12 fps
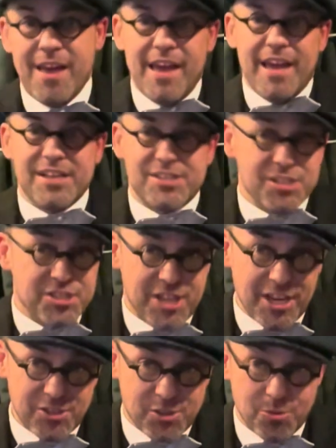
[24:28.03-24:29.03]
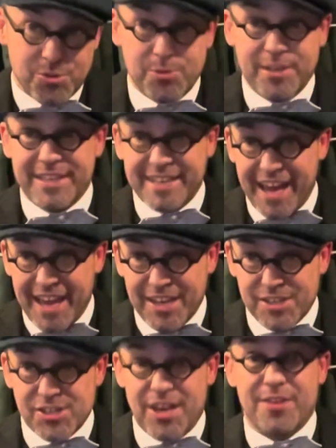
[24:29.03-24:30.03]
It's essential to
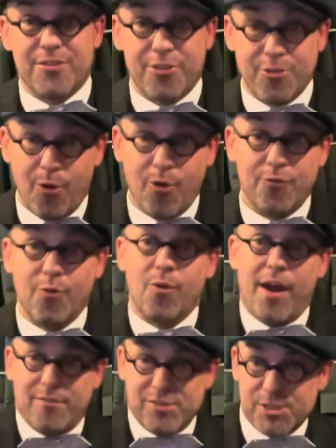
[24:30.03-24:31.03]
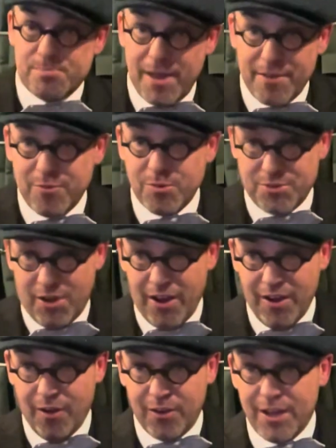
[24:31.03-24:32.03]
engage in thoughtful and respectful
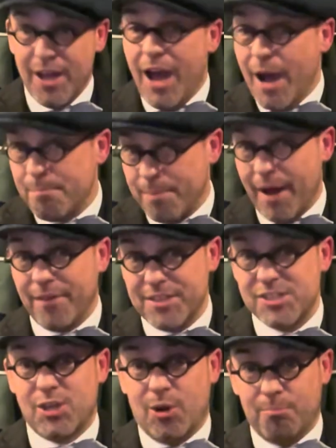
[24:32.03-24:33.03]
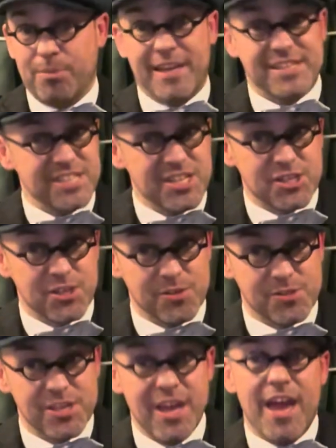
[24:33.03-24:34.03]
dialogue about these complex
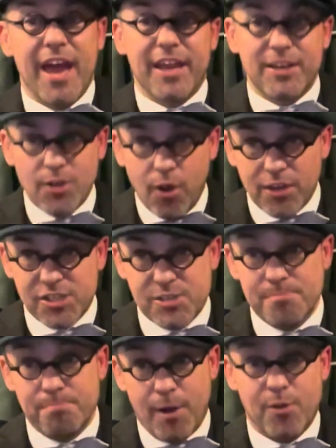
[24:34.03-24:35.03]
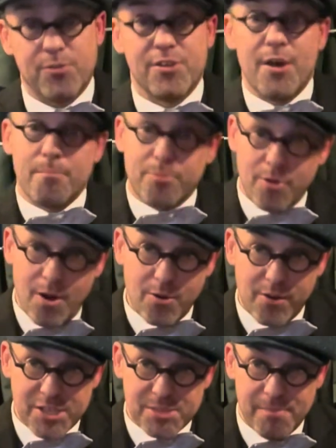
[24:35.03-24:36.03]
issues, acknowledging both
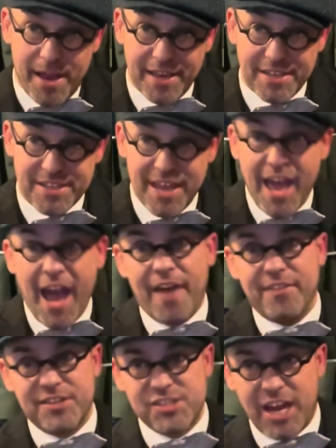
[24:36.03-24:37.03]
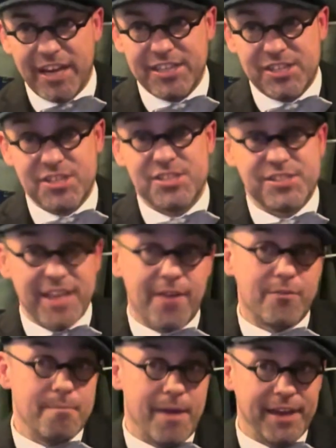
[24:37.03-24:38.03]
progress made and the challenges that
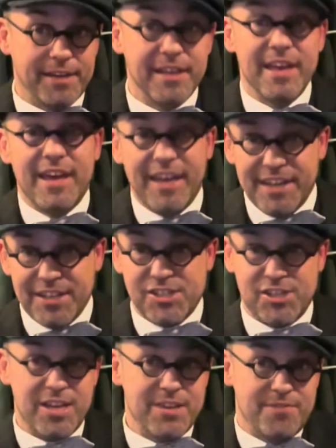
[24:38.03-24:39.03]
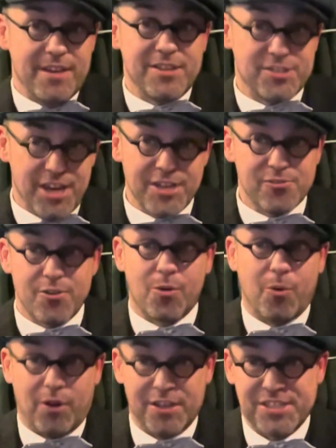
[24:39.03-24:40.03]
remain in achieving gender
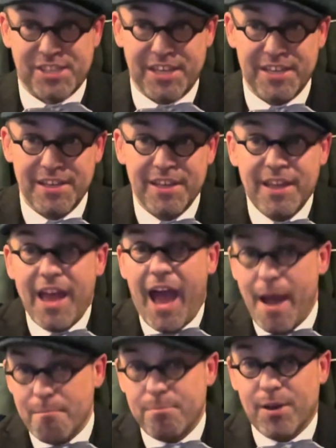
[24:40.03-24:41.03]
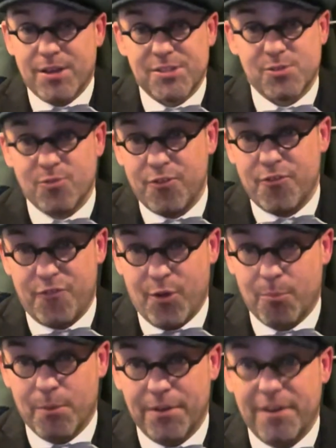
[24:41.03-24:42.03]
equality and personal
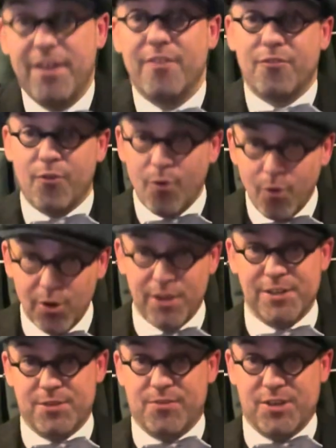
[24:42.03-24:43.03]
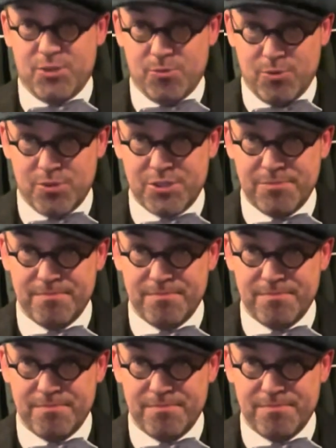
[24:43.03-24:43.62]
fulfilment for all individuals.